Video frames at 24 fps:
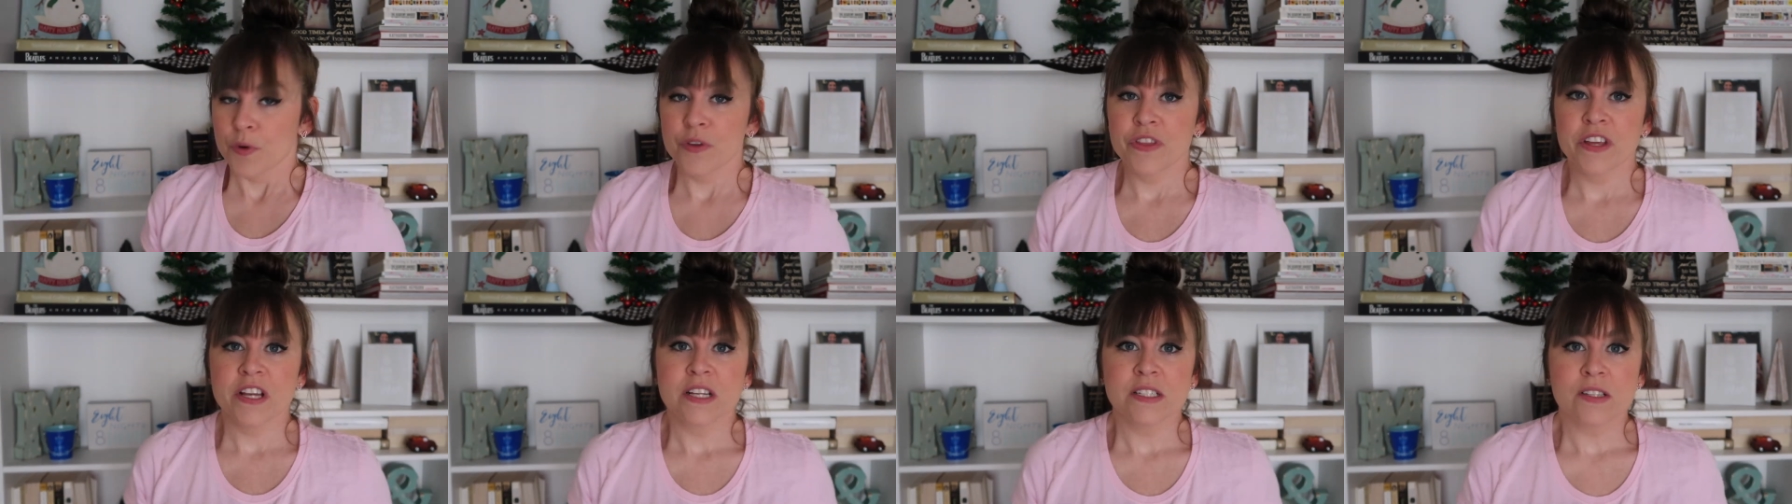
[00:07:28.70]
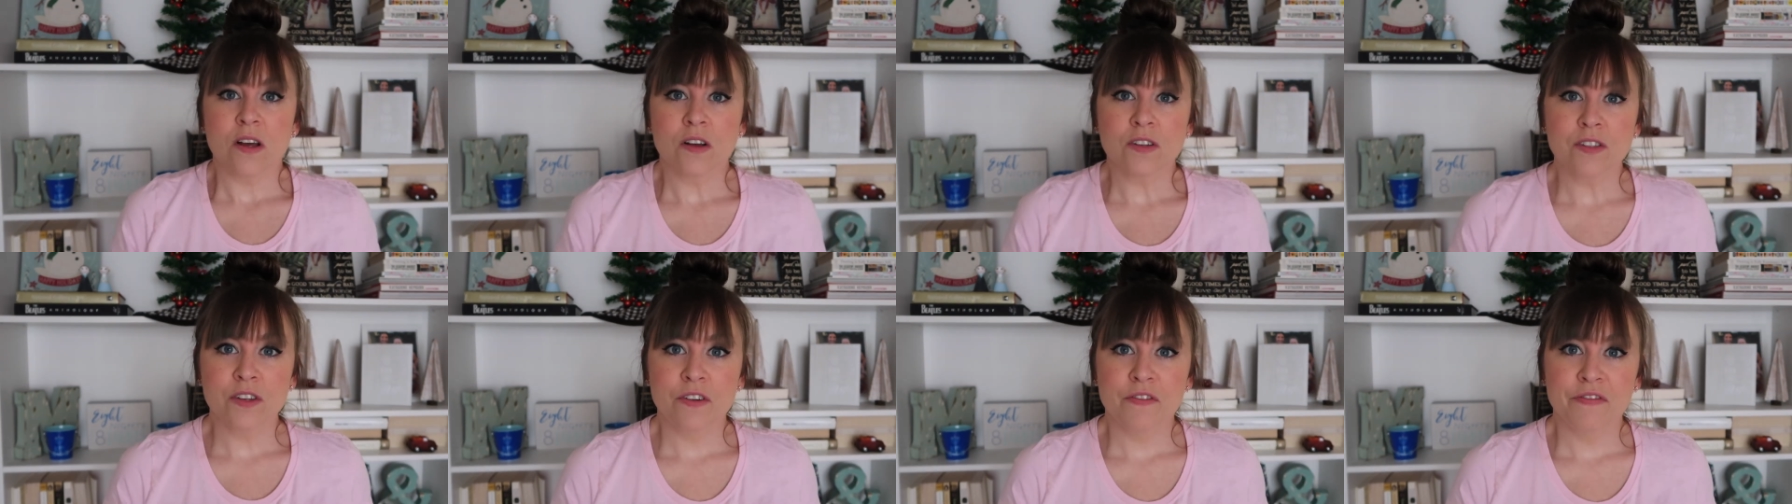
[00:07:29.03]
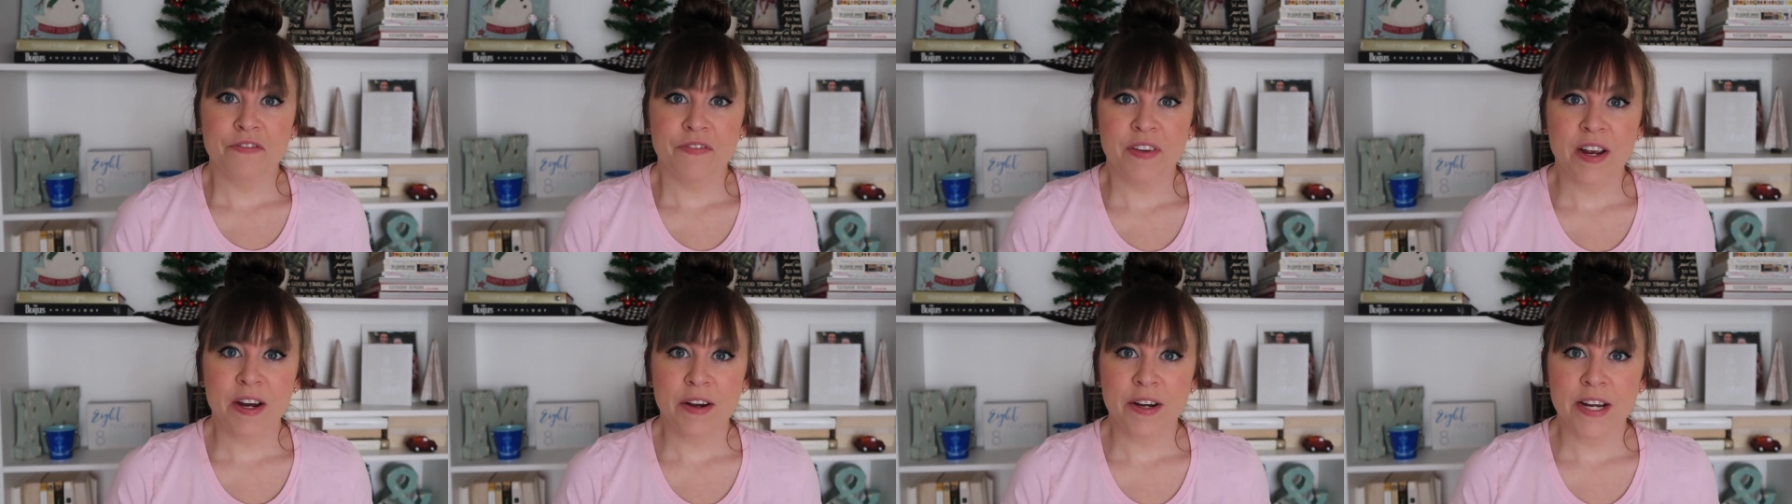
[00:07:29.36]
Ruthie is also
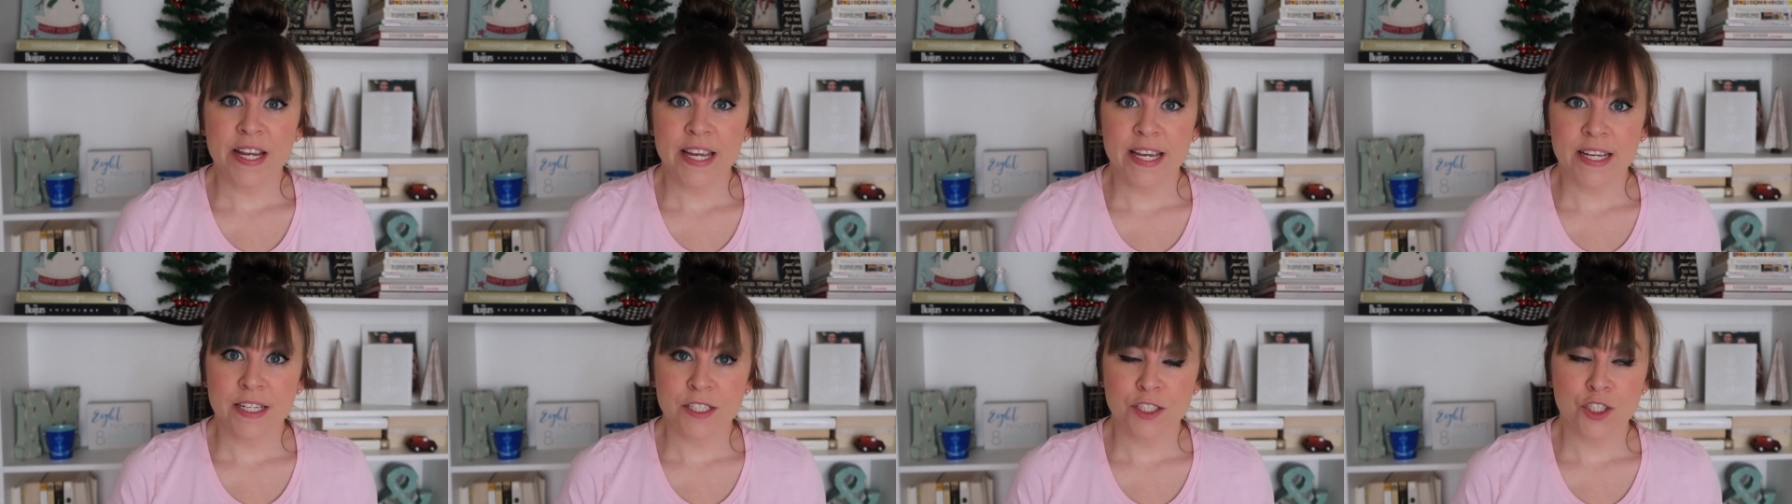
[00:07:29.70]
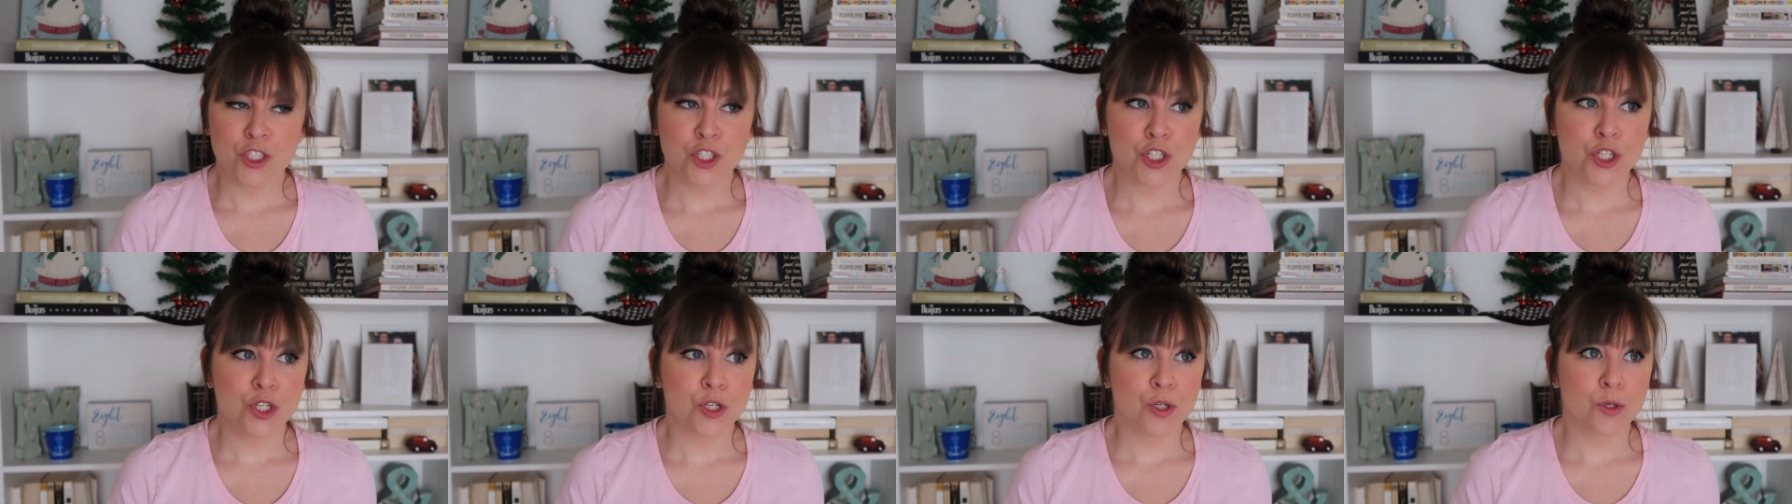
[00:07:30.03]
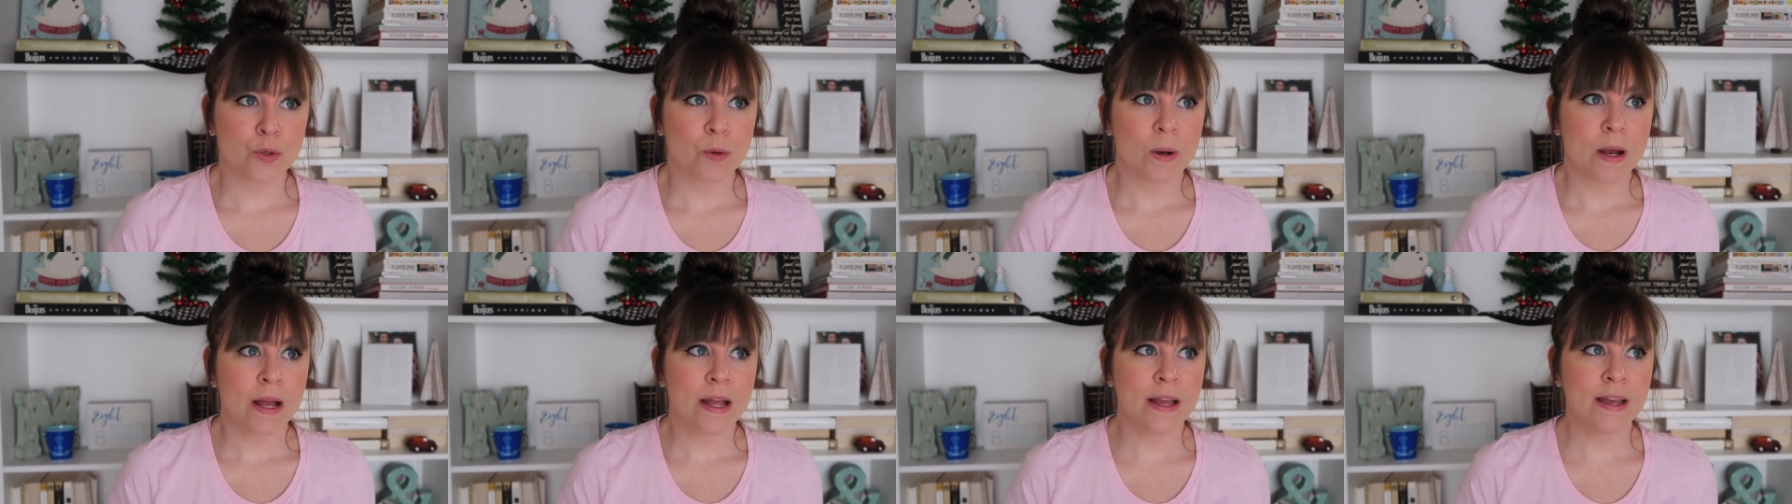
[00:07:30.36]
very
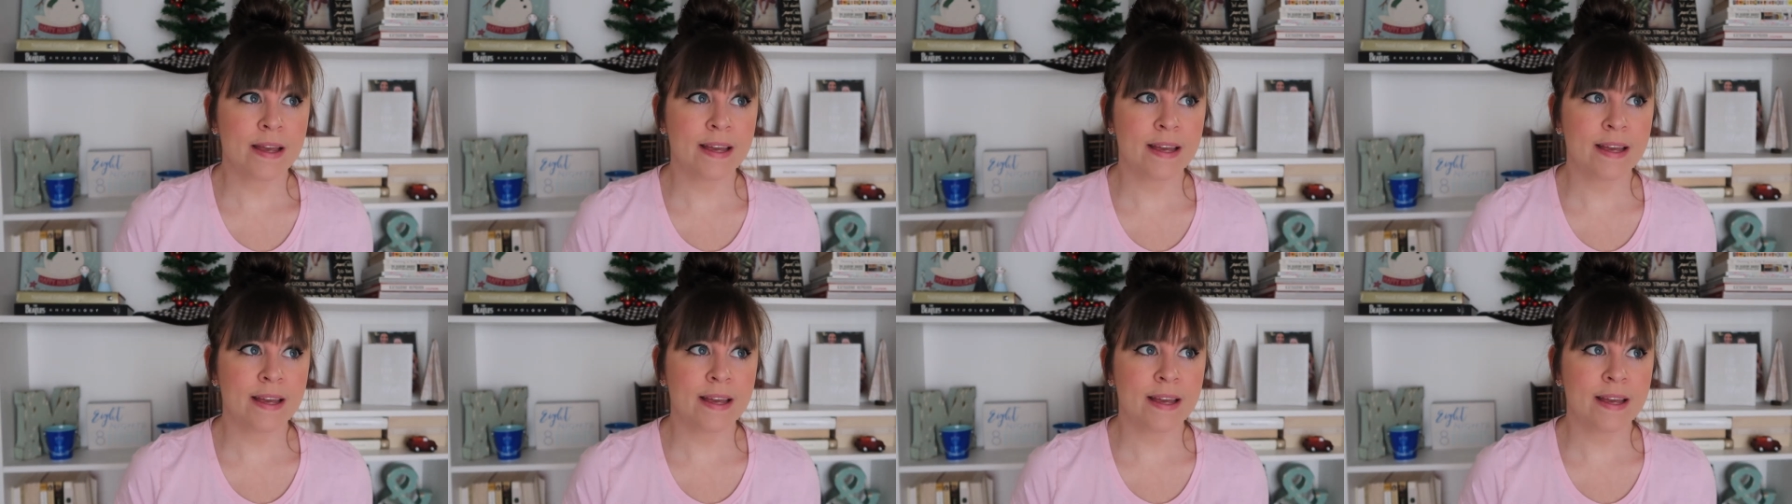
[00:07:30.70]
into